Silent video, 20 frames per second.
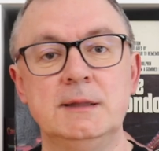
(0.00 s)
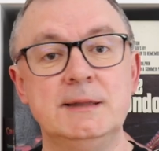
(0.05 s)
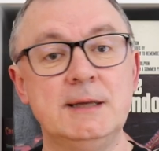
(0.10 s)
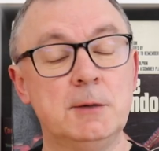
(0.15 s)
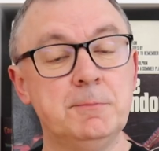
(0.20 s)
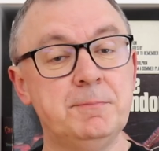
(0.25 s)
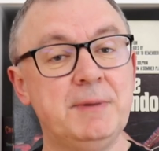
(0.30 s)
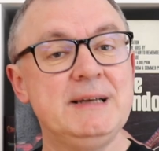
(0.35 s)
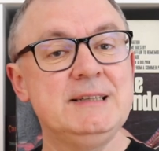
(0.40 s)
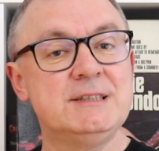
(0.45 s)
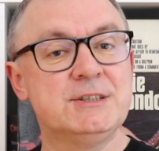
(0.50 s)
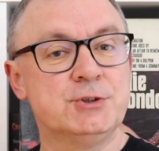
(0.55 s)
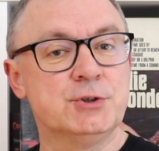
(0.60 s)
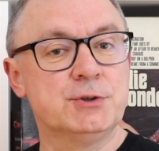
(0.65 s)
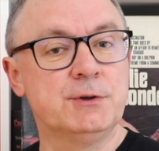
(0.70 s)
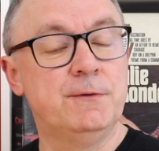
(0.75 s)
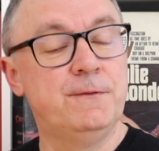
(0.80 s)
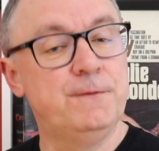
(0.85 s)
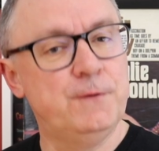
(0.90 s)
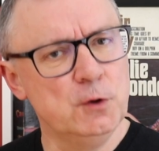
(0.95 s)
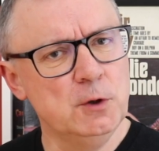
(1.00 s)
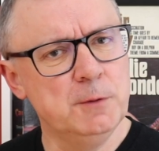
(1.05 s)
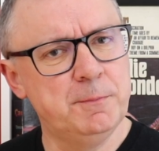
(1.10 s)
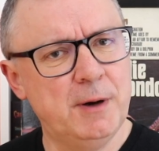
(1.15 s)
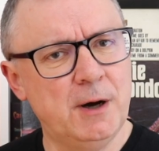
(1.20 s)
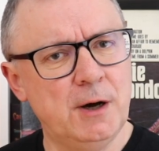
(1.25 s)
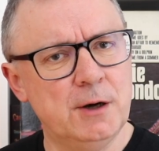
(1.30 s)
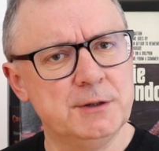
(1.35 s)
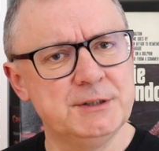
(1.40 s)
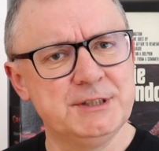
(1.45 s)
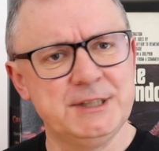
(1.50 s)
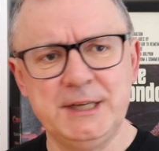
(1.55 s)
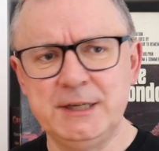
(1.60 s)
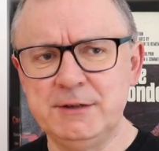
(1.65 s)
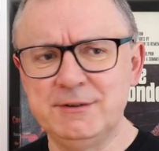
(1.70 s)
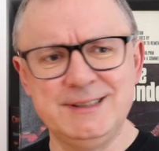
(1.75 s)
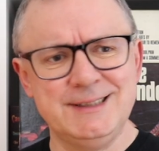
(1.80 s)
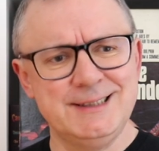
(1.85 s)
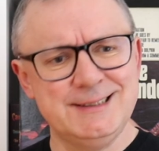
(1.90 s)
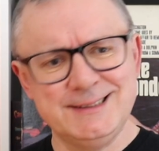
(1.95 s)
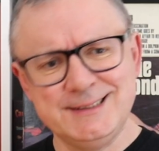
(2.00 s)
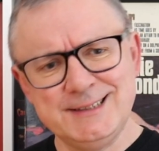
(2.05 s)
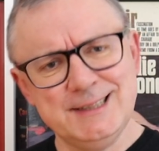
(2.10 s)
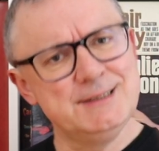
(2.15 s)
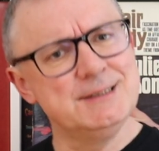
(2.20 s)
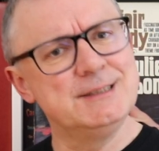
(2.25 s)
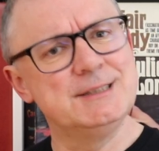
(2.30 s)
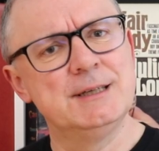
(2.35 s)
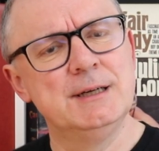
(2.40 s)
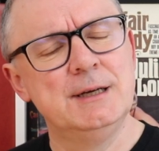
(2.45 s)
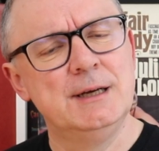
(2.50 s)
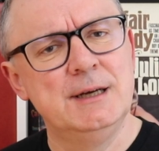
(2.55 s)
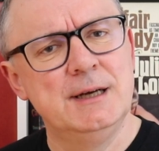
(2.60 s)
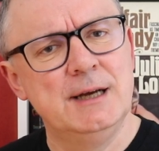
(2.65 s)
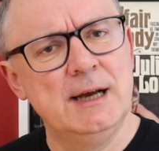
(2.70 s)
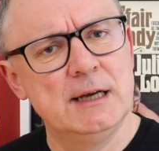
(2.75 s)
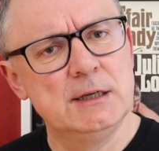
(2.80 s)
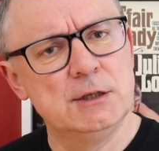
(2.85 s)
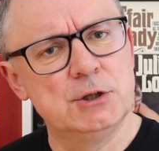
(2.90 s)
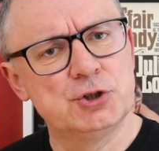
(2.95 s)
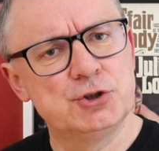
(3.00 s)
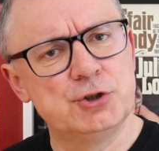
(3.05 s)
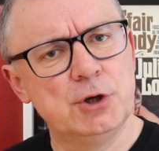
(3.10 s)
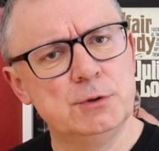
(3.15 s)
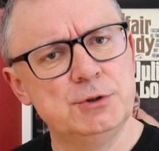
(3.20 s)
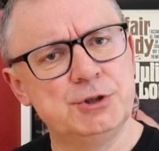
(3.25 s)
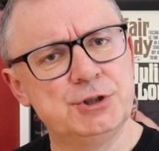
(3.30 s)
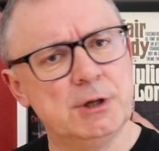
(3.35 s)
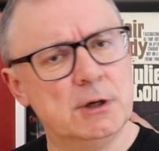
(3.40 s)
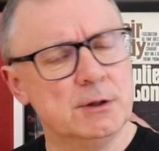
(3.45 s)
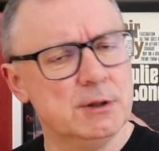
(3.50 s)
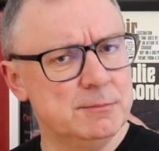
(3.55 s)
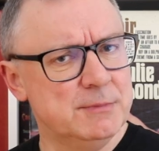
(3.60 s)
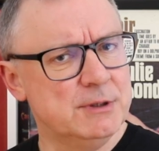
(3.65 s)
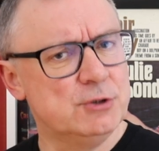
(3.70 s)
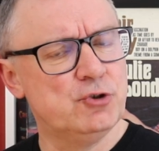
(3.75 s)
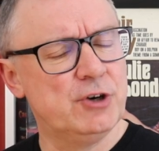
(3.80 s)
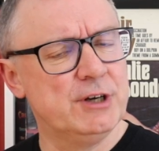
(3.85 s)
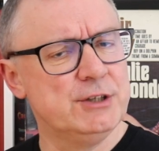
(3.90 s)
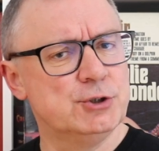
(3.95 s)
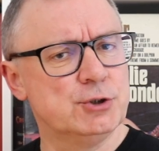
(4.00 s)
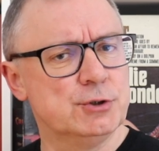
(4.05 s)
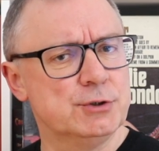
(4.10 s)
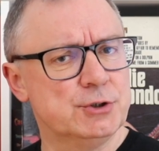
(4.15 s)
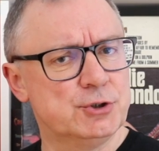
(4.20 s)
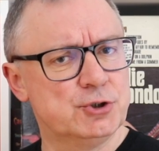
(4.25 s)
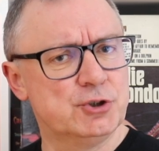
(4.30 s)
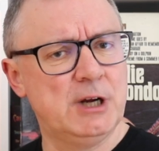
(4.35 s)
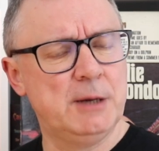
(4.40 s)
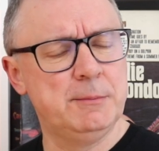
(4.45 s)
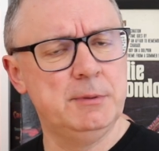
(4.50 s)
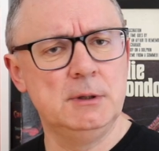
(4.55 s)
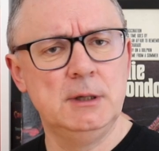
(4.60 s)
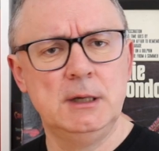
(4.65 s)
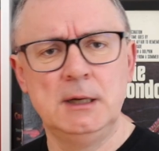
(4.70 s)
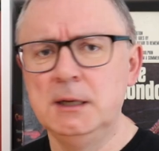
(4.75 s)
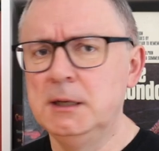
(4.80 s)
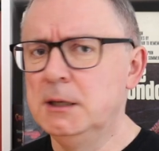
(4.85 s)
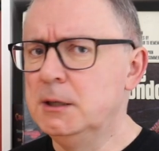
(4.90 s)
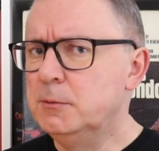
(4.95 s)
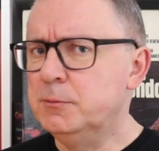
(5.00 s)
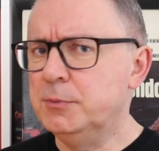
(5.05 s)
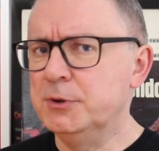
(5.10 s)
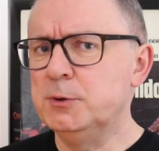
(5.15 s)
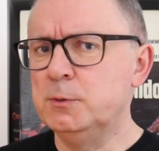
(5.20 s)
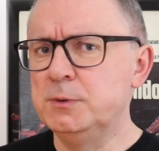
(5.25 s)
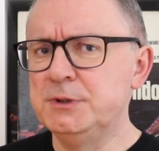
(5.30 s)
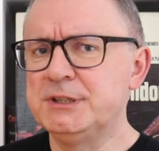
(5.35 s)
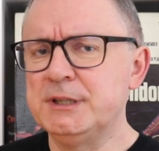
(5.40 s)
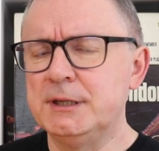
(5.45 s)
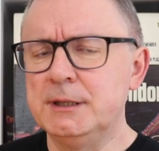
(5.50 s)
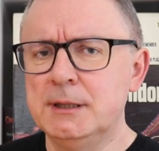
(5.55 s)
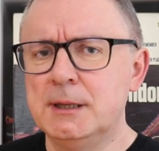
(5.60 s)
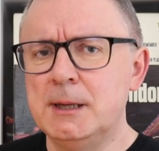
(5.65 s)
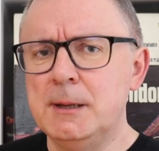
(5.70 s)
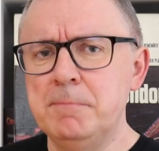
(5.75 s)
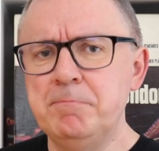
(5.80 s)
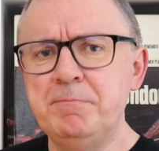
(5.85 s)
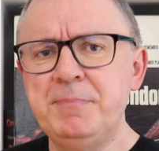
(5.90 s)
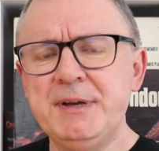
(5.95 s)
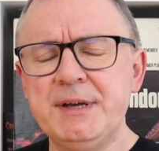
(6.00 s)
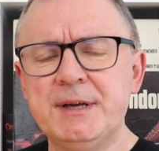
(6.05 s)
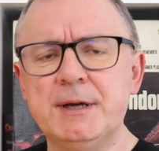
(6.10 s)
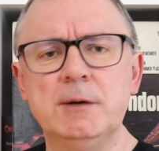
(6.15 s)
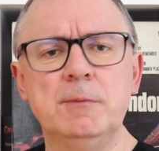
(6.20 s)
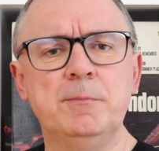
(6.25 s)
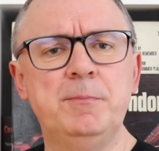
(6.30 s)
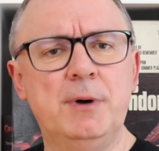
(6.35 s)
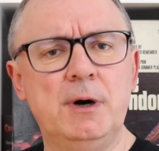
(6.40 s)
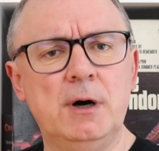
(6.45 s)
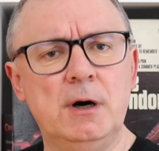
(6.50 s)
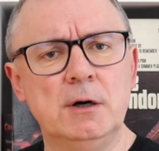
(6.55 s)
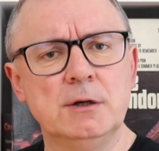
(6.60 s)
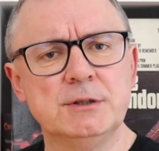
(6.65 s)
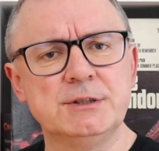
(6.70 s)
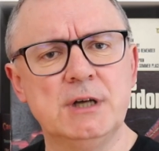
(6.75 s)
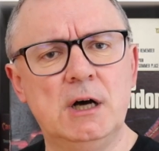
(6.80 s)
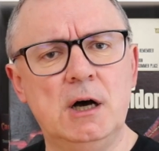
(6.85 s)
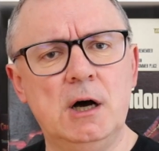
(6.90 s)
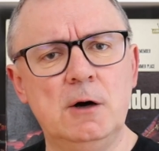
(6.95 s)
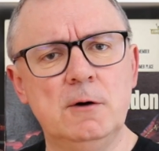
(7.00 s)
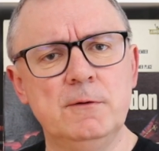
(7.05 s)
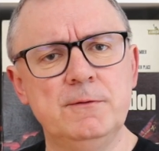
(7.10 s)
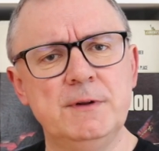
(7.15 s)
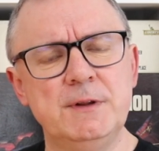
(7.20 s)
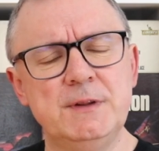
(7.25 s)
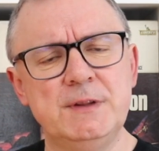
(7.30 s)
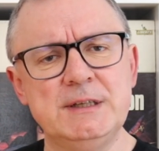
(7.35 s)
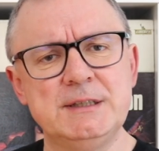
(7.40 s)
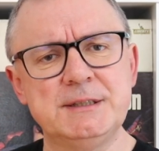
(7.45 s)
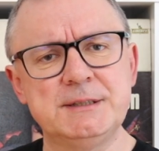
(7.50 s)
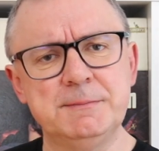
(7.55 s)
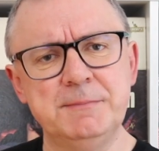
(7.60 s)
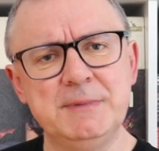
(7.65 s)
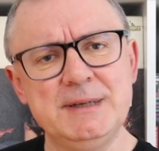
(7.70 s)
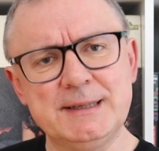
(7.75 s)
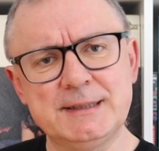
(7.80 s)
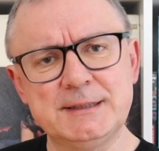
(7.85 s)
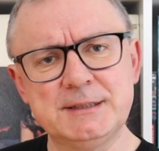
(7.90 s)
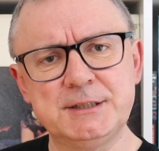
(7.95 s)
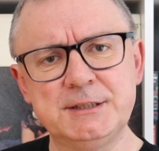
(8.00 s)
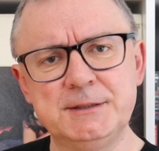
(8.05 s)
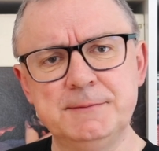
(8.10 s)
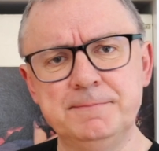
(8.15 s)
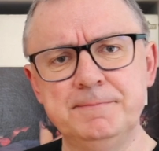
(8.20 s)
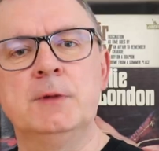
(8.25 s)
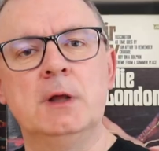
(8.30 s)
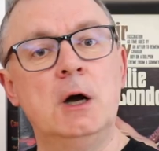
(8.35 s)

Now bass took a full part here. It didn't encroach on the mid-range or the treble, but it was a big part of this mix.